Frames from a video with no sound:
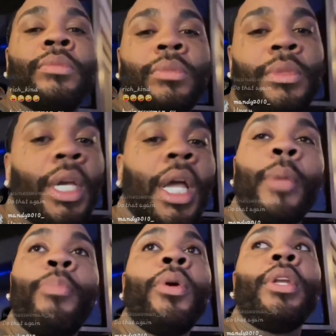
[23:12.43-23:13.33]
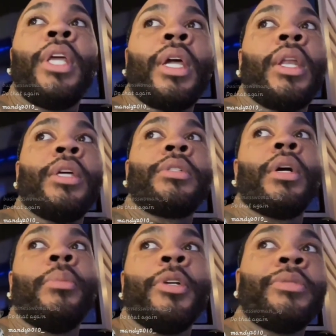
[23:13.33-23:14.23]
Nigga ain't putting dick in their
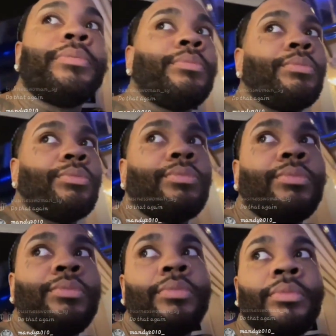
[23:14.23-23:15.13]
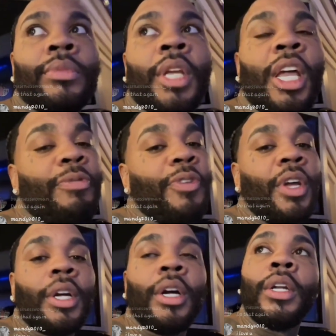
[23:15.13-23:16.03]
stomach. It feel
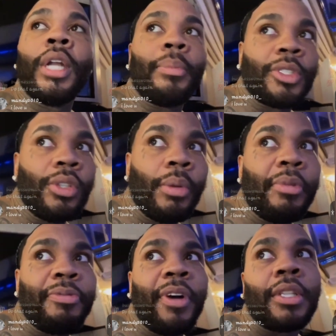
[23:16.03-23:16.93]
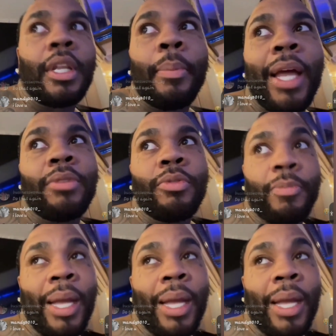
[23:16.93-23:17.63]
good now, but you're going to be fucked up after about